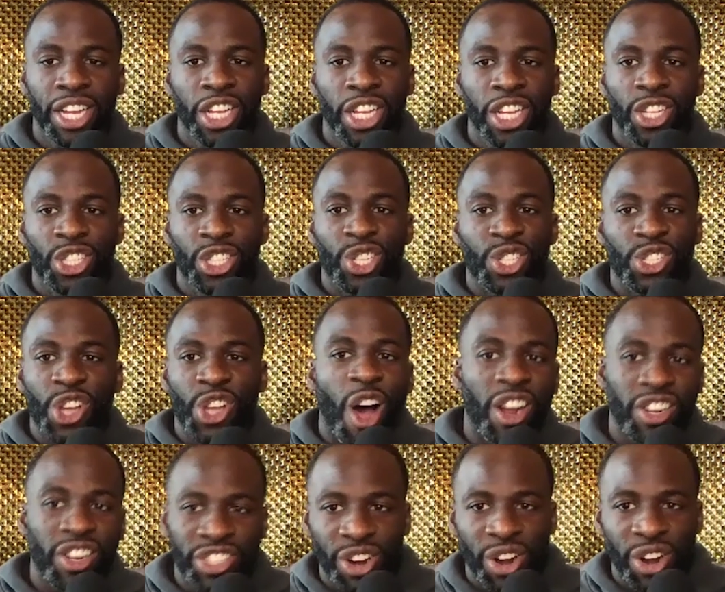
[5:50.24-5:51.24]
to talk
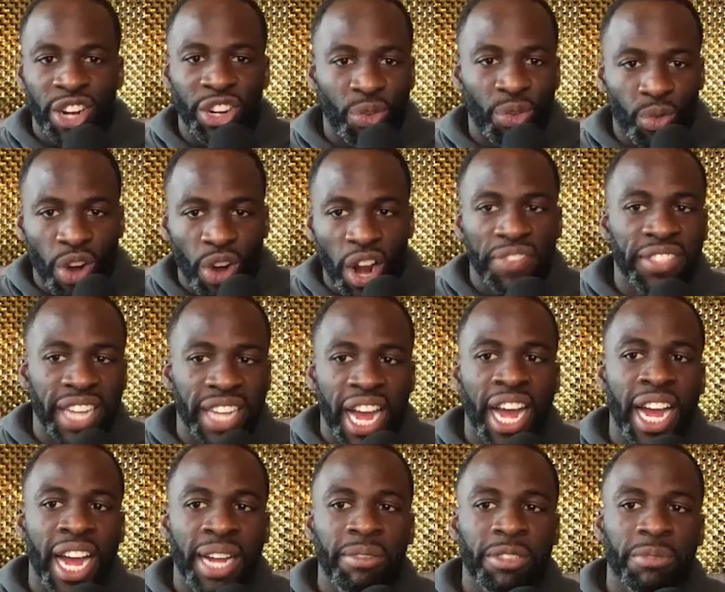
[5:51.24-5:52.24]
during the rough
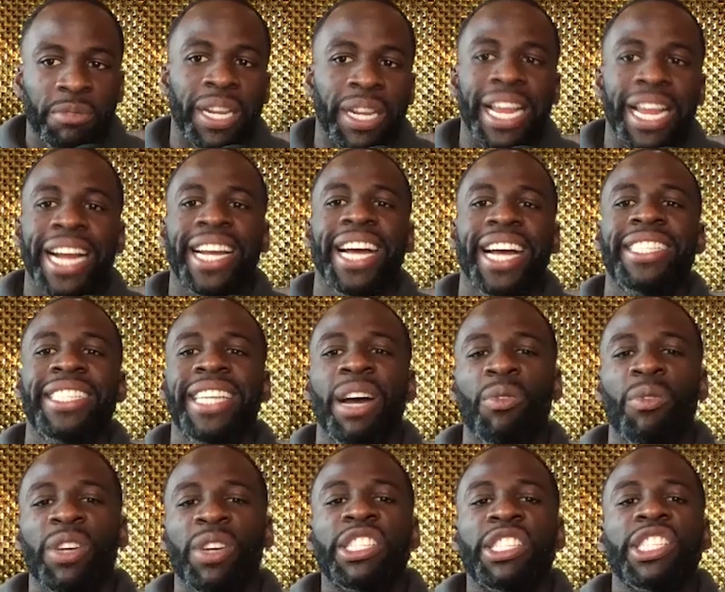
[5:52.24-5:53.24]
times. But like I said,
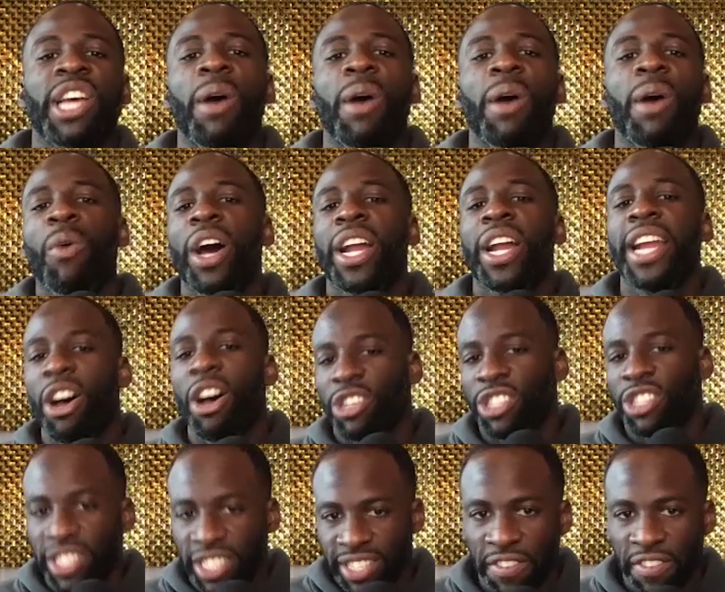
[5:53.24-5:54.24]
when someone else
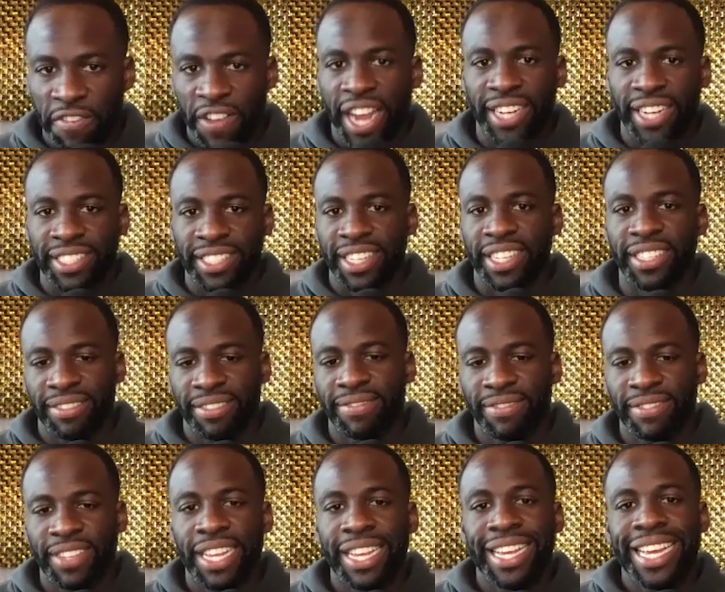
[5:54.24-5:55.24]
is affected,
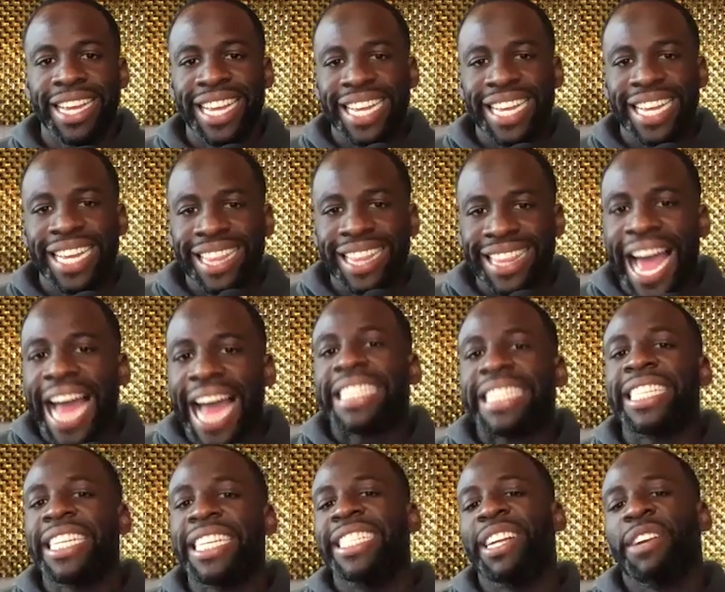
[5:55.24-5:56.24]

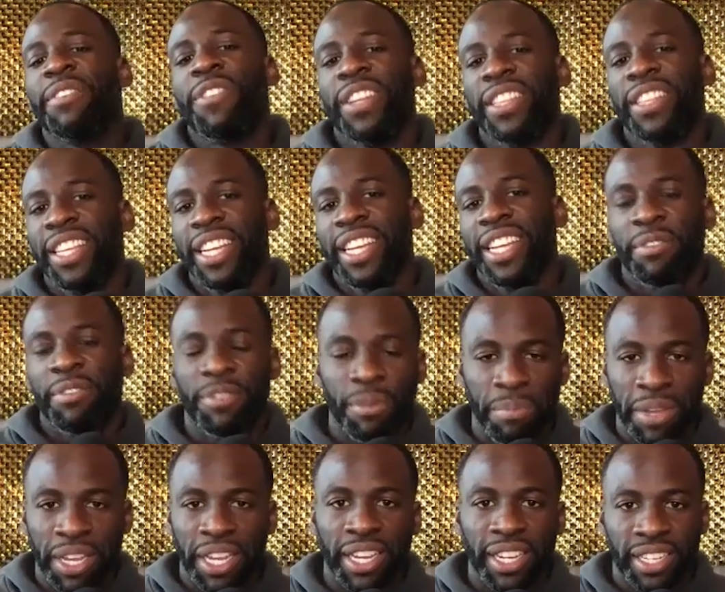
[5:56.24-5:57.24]
that's a different thing for
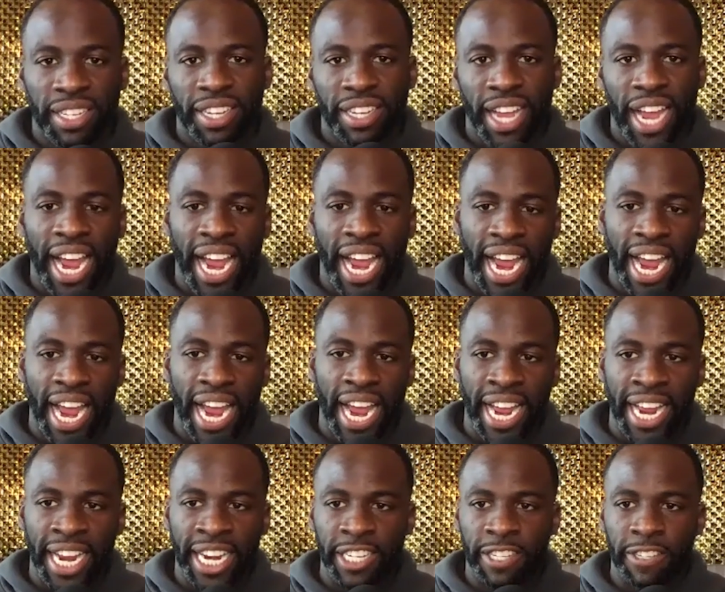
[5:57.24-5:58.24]
me.
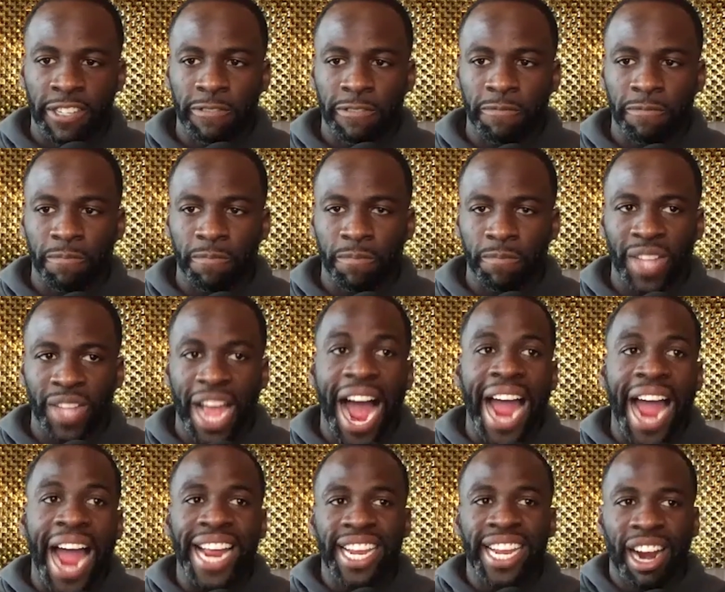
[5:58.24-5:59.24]
And
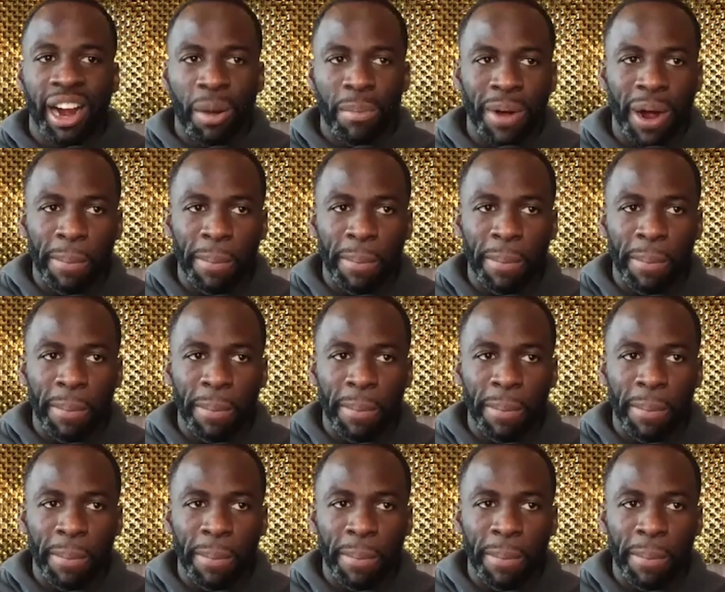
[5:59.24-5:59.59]
I care about